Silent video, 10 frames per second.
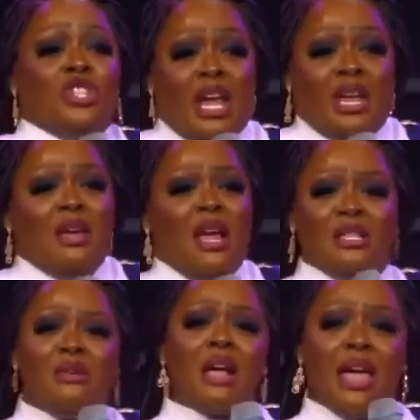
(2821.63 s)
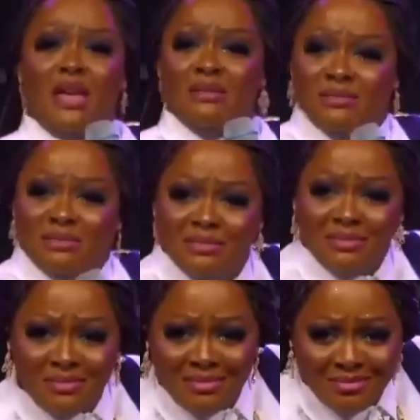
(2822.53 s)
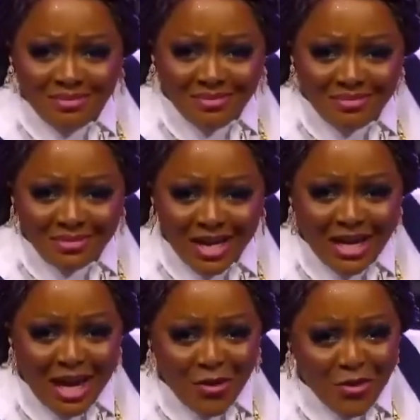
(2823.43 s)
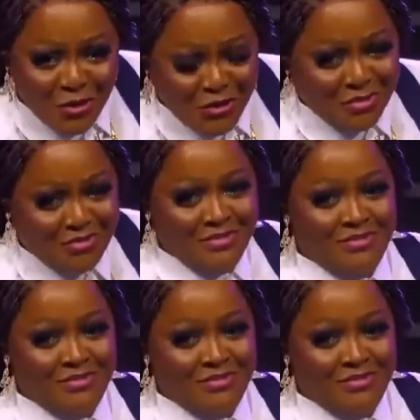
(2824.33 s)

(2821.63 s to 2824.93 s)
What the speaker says: check. I said, okay. And I wrote.